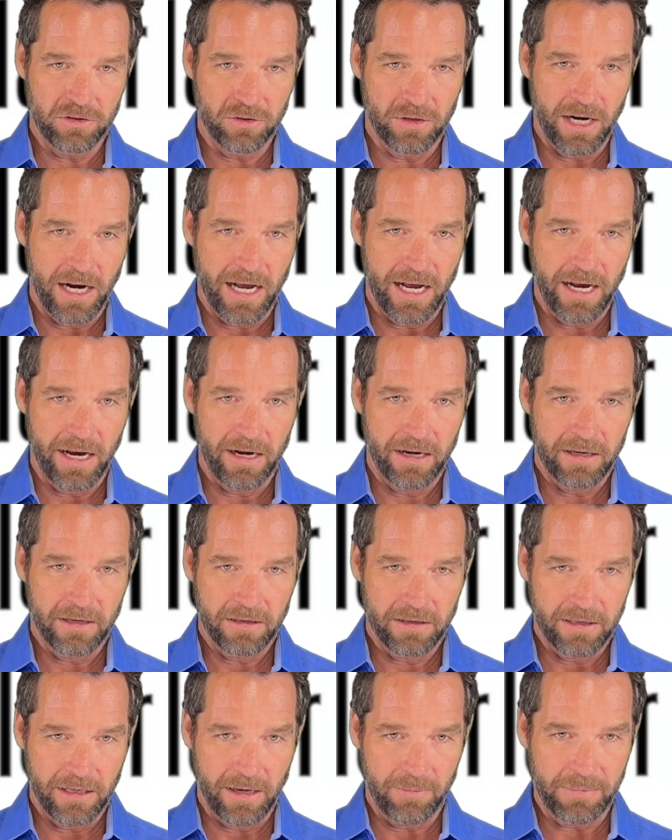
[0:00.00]
dry,
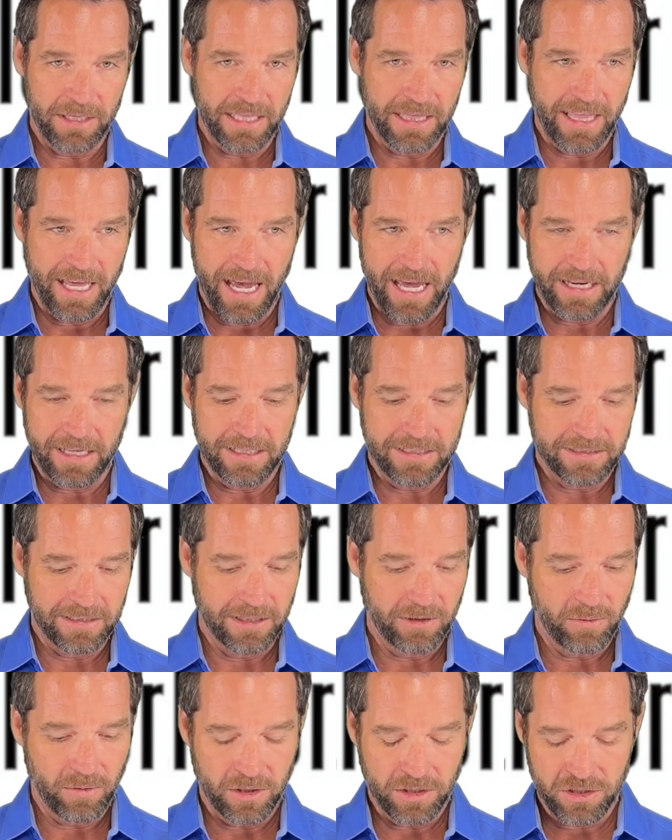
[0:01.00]
that
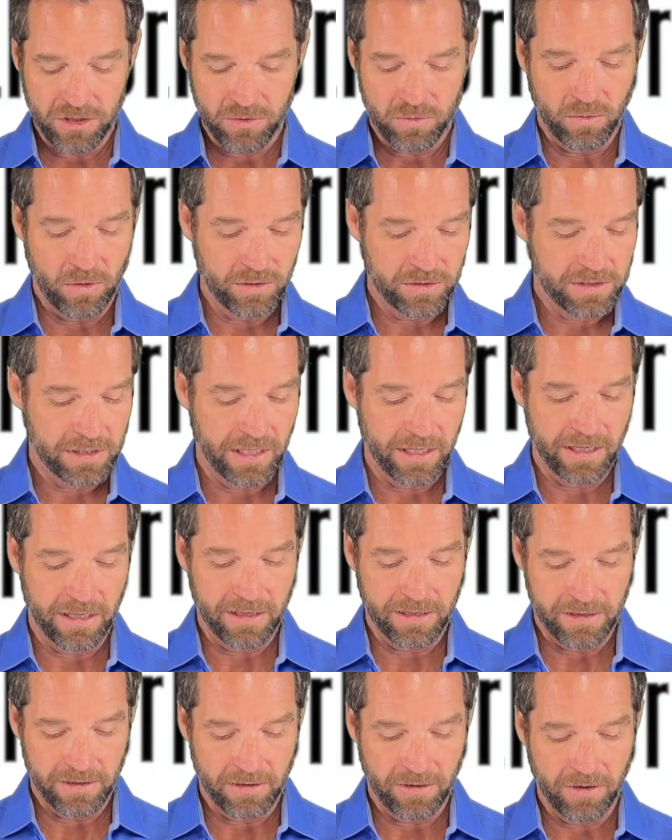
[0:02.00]
easily where it just won't stay
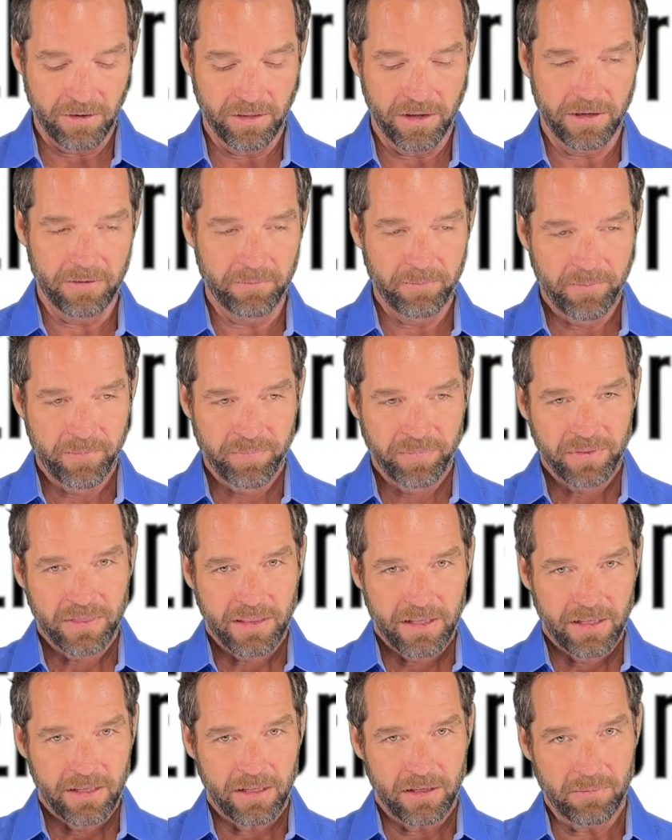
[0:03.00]
on at all, then
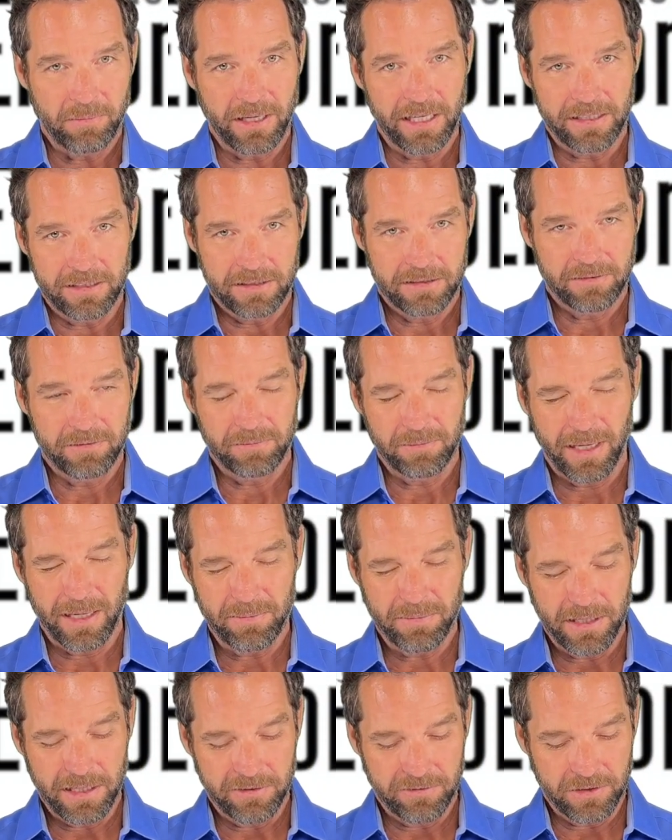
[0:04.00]
you
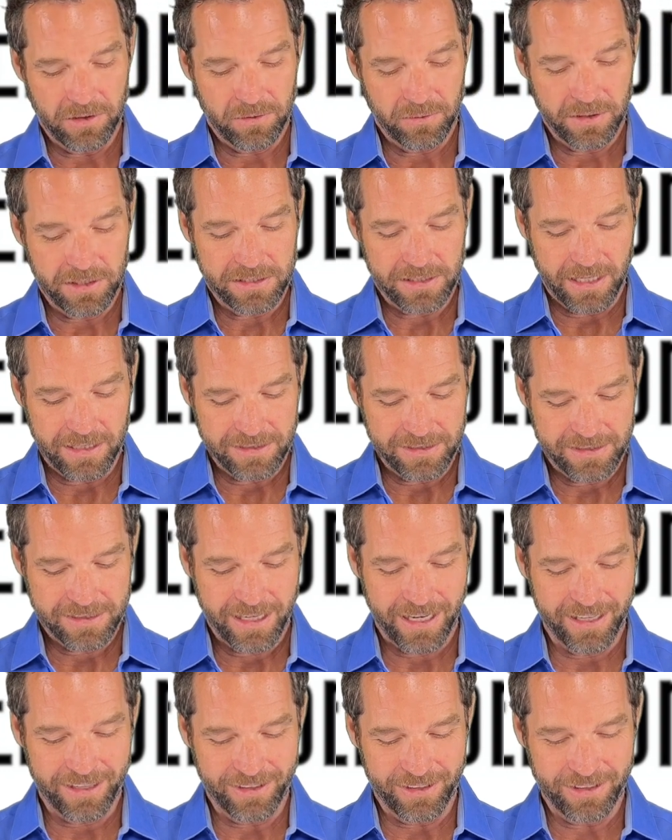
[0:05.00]
might be even 3 sizes
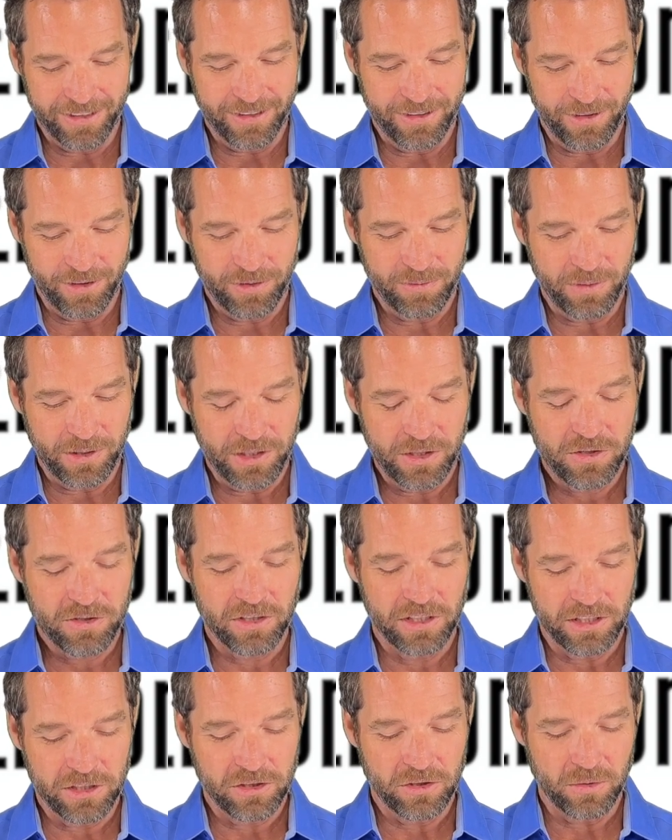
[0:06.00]
tighter on the girth, but
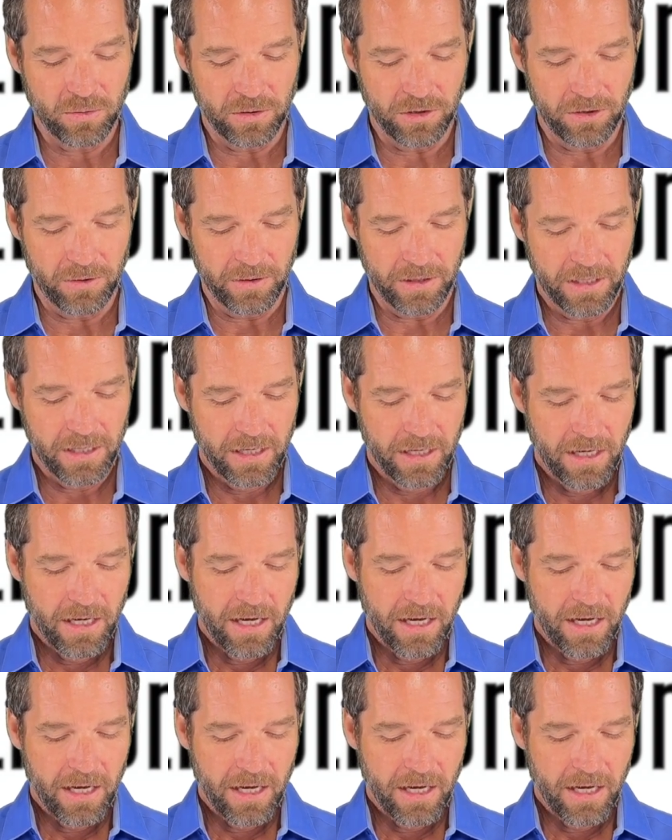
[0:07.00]
usually 2 will do it.